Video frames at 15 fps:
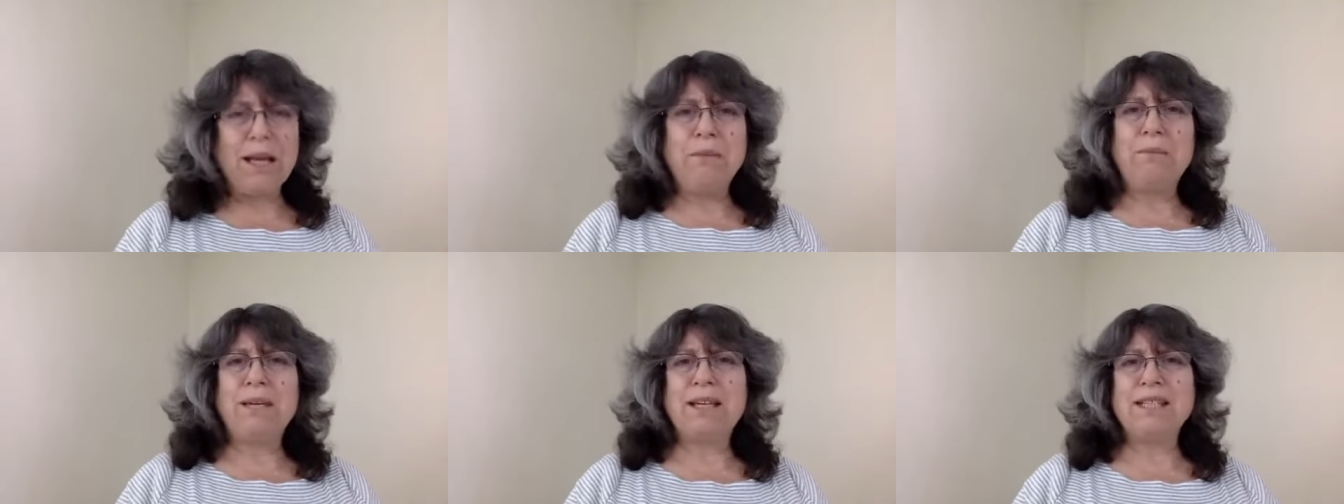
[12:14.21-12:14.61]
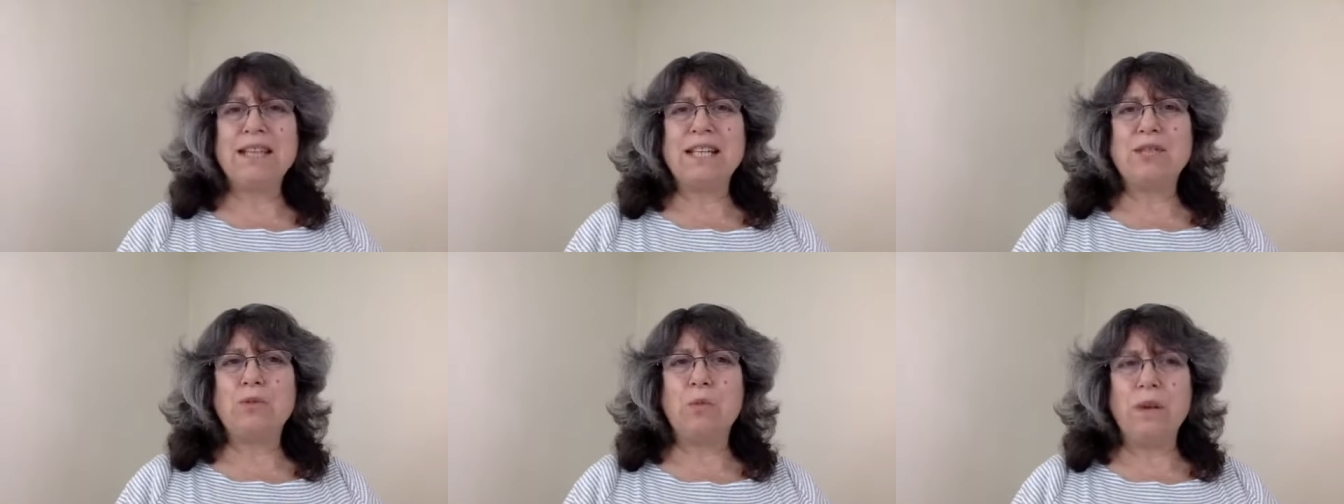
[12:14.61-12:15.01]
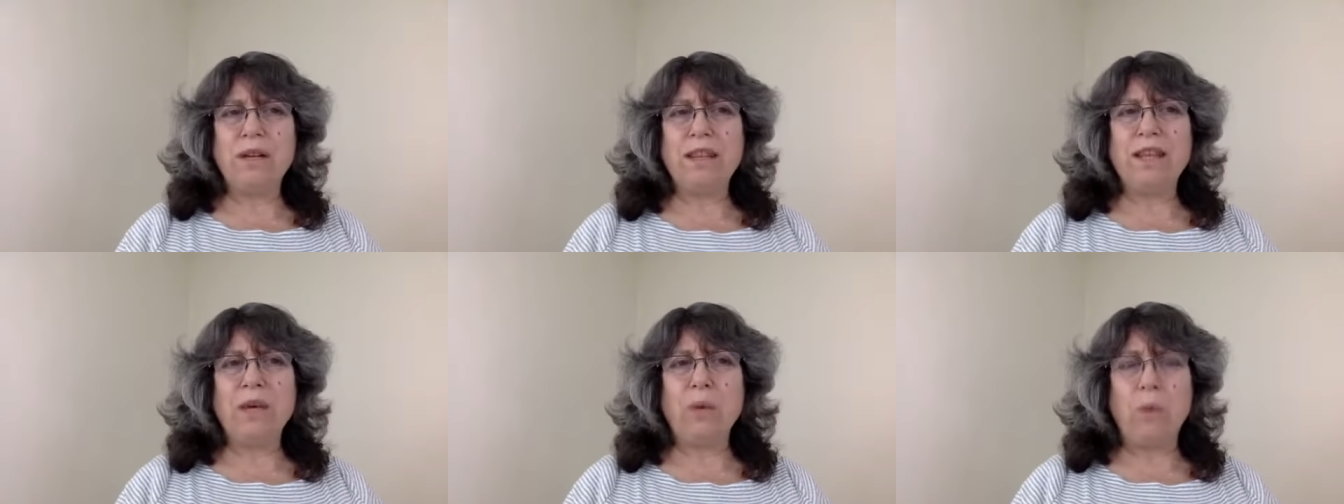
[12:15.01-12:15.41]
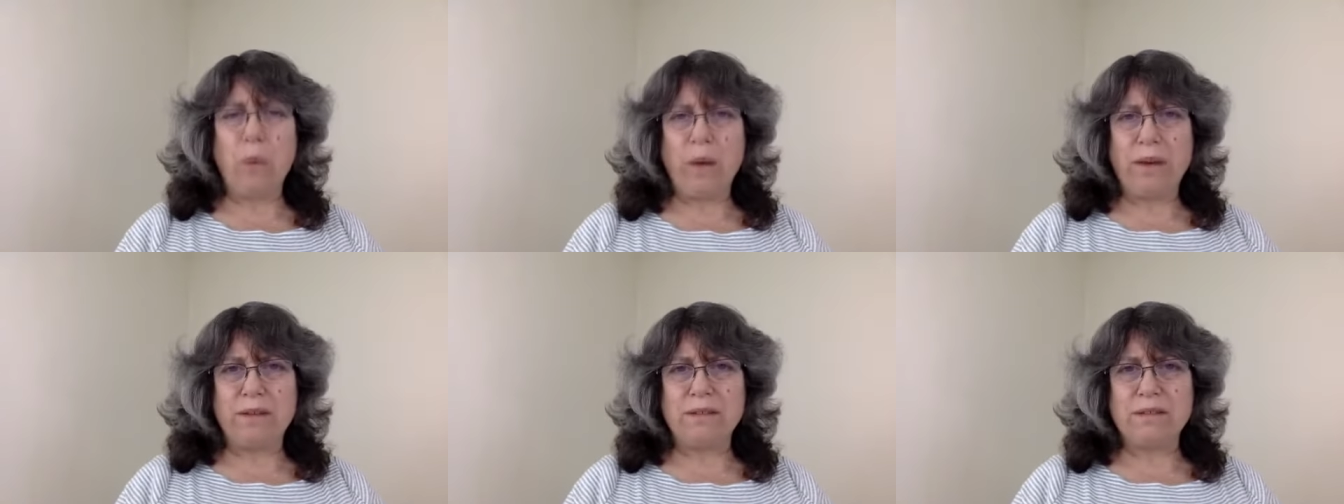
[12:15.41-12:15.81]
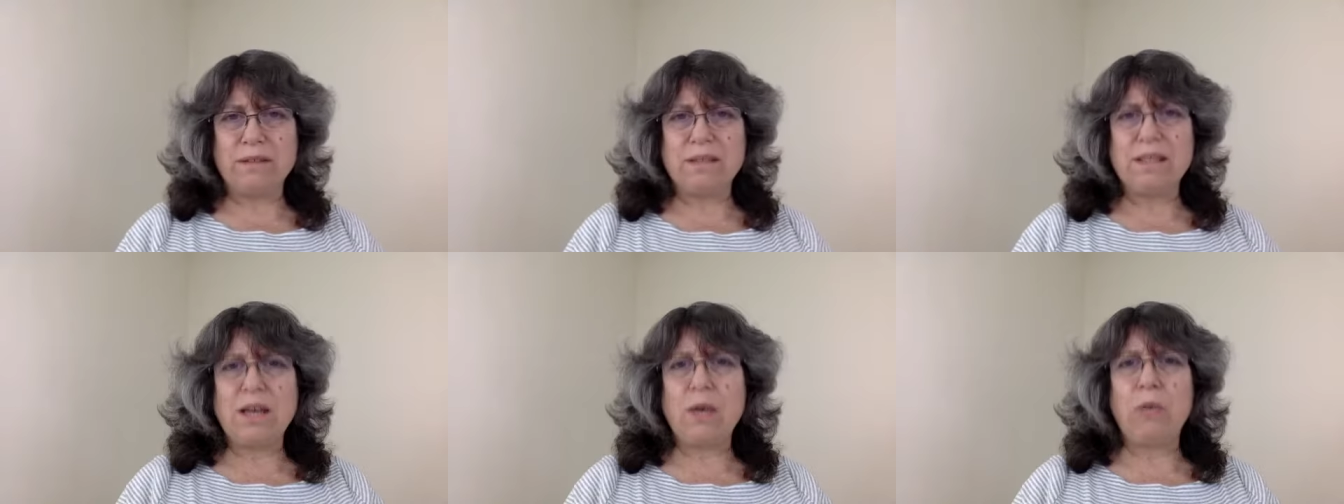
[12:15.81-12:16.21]
Because that's one of the
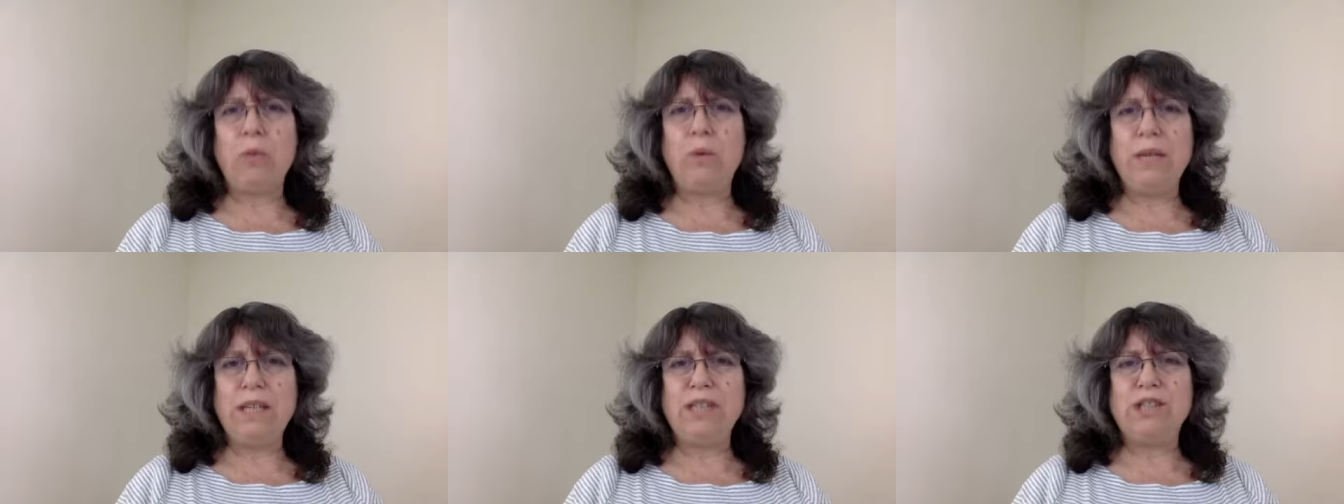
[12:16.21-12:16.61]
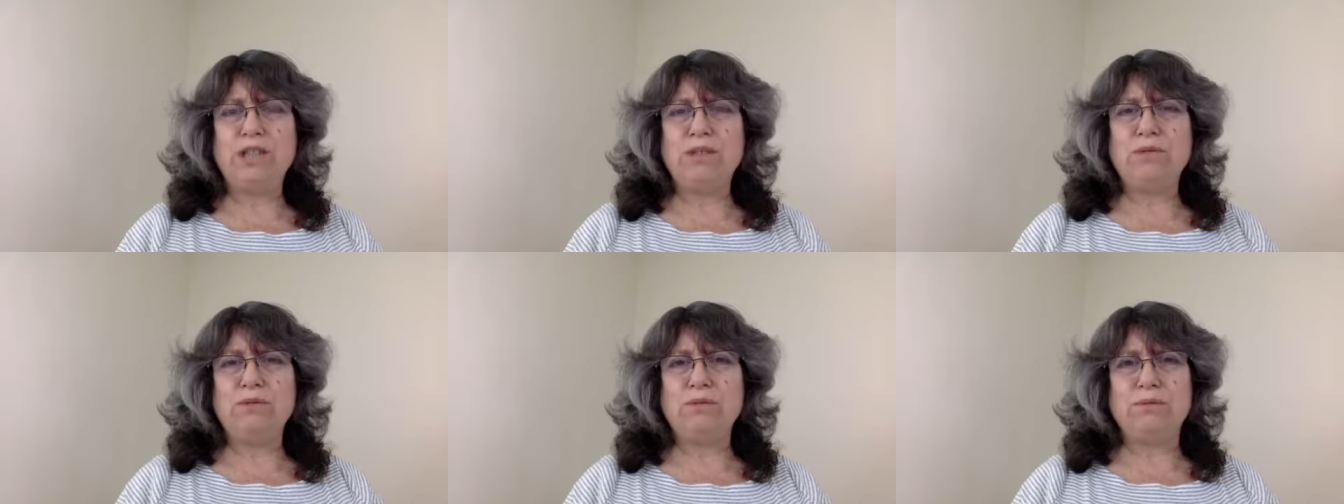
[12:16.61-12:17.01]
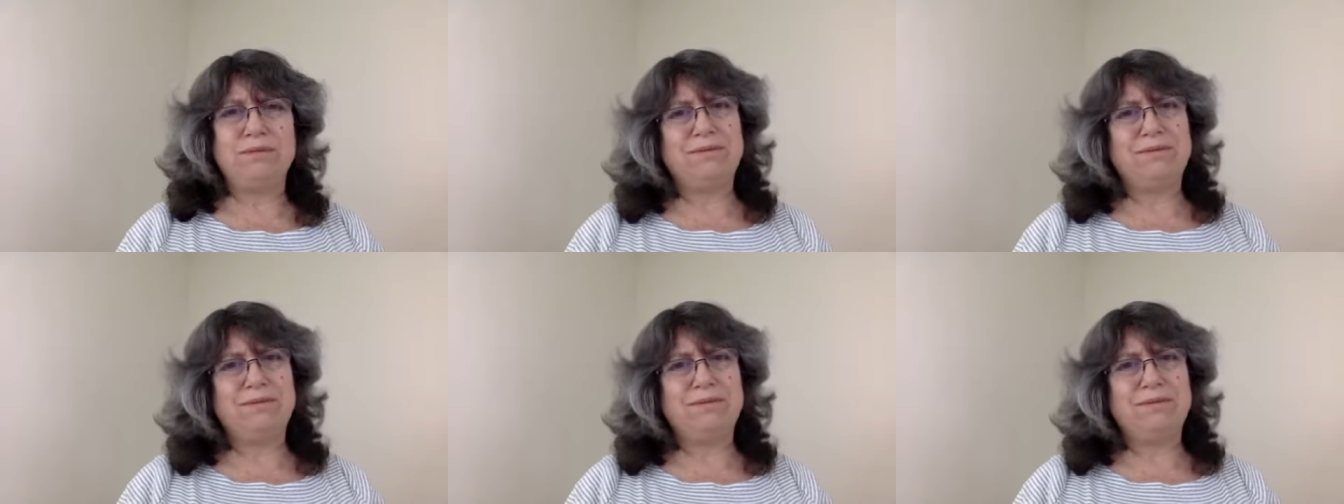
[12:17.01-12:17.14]
oils that we don't